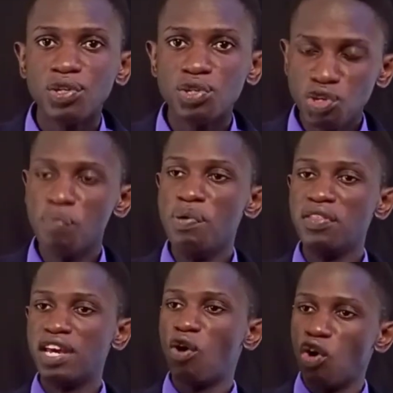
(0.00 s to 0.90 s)
You be
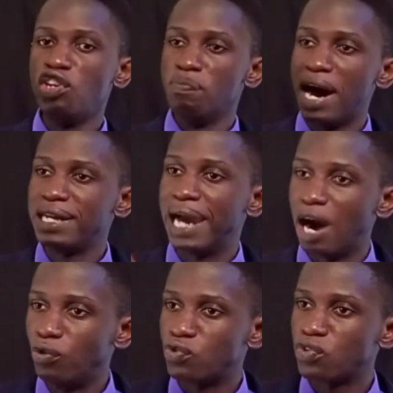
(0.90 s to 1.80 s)
the old man
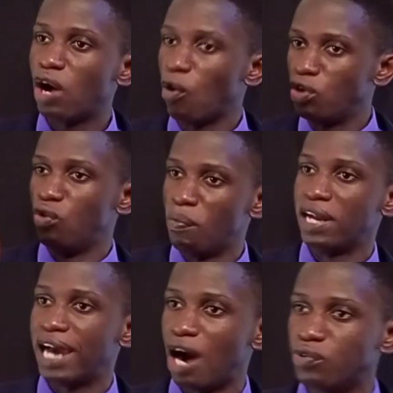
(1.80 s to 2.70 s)
out, the old
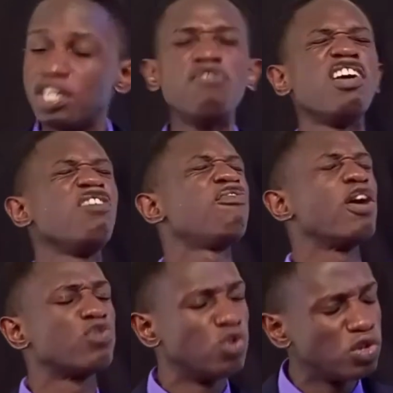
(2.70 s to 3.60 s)
woman out, even if you
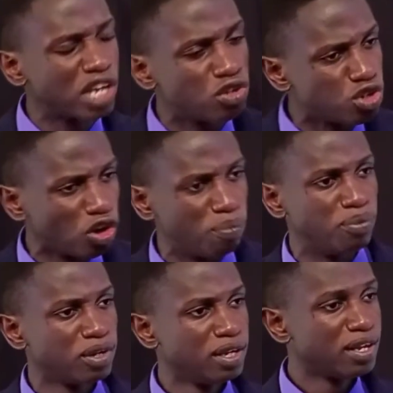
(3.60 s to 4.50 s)
are to lose a
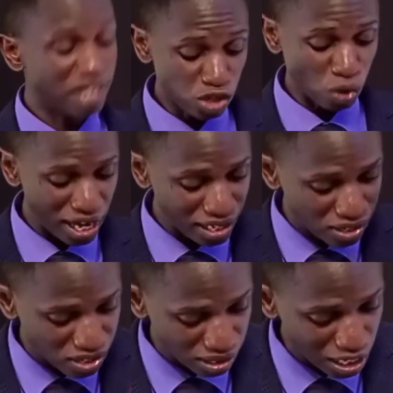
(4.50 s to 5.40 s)
job. That's what he
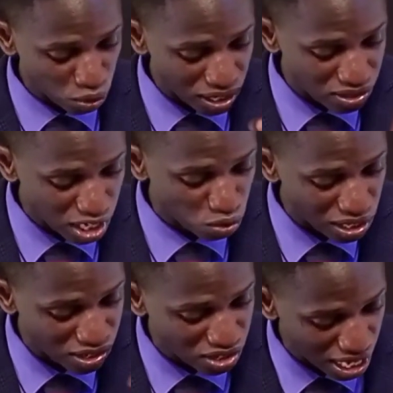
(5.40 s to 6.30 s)
says
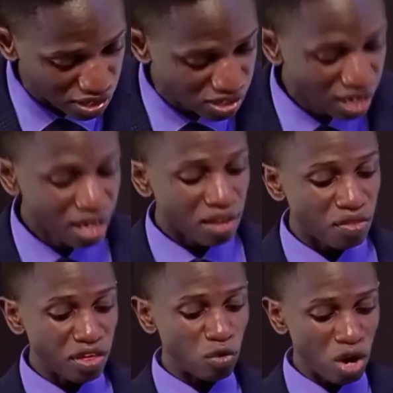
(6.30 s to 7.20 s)
when he says
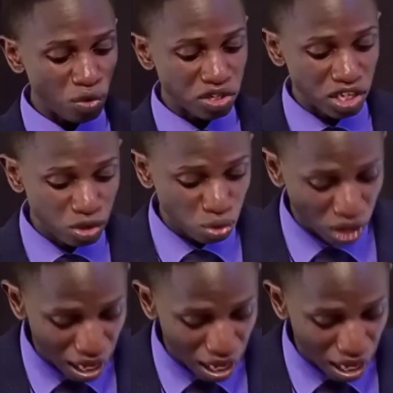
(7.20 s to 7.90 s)
the way which leads to